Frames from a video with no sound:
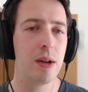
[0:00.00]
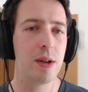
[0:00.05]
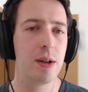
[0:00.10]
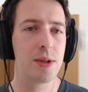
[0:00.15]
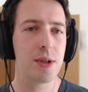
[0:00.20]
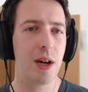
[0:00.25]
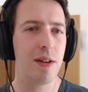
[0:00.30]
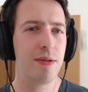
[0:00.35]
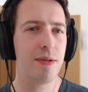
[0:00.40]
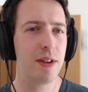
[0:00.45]

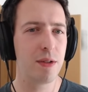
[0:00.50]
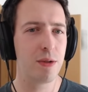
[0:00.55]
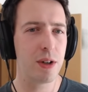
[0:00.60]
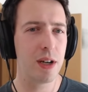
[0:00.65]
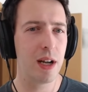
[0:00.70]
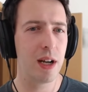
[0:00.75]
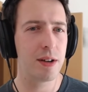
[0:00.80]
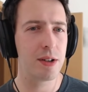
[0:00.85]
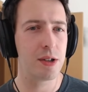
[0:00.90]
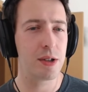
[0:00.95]
So I think for
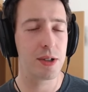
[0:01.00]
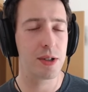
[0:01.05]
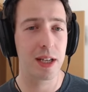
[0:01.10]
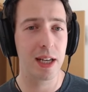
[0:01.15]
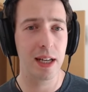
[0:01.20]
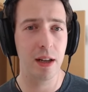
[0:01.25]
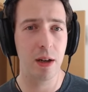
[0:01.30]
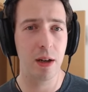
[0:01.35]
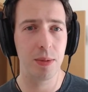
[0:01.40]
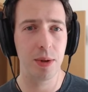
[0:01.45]
now it's just
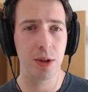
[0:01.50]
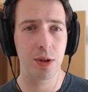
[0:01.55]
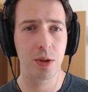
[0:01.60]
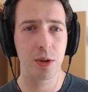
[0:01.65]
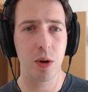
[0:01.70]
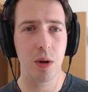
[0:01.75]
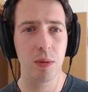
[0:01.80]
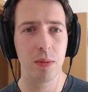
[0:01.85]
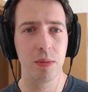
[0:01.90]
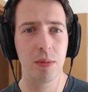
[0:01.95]

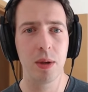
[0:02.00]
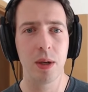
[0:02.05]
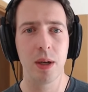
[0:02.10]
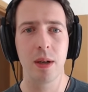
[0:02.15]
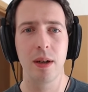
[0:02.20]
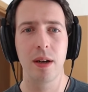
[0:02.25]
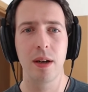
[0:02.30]
GitHub.com.